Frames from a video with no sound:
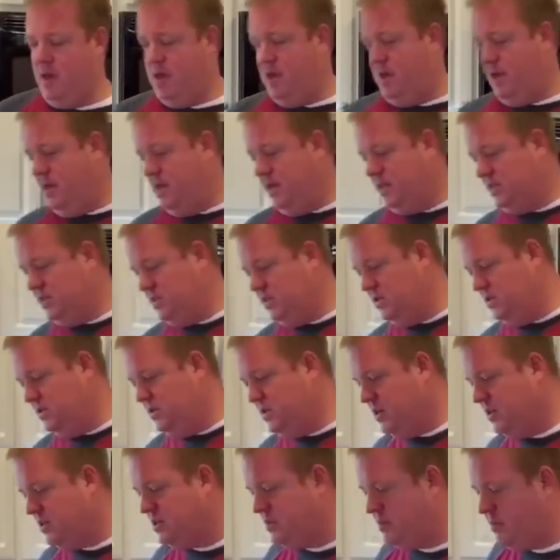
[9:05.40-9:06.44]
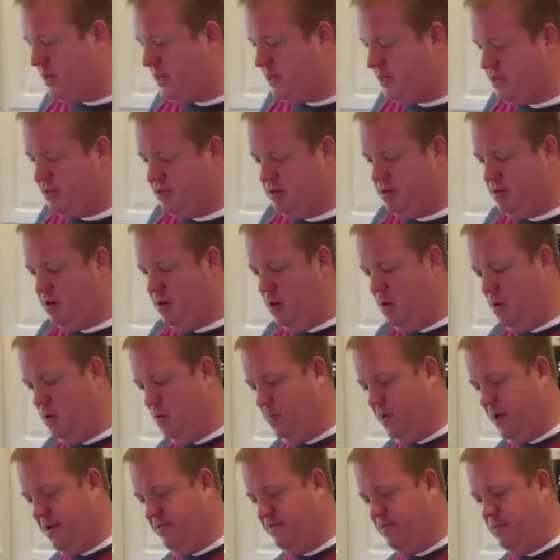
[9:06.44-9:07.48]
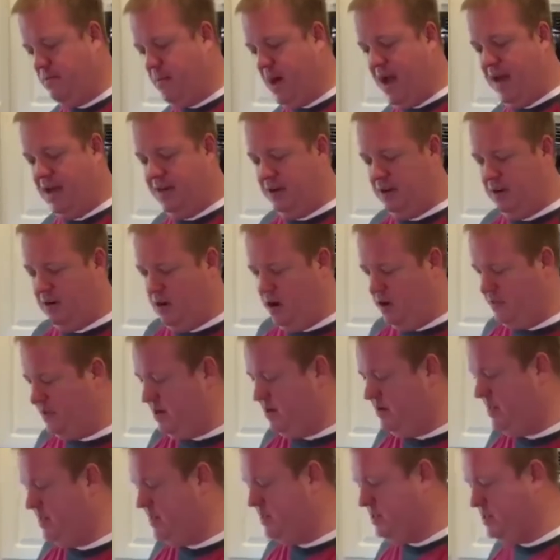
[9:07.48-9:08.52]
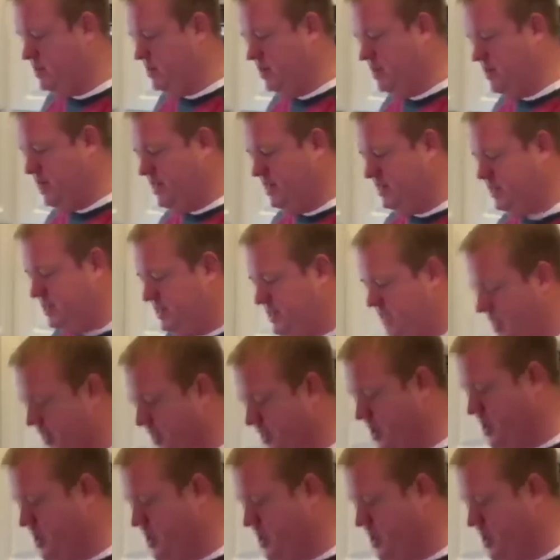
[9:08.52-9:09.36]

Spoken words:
is to just make sure we have a binder on there that's going to let it stick.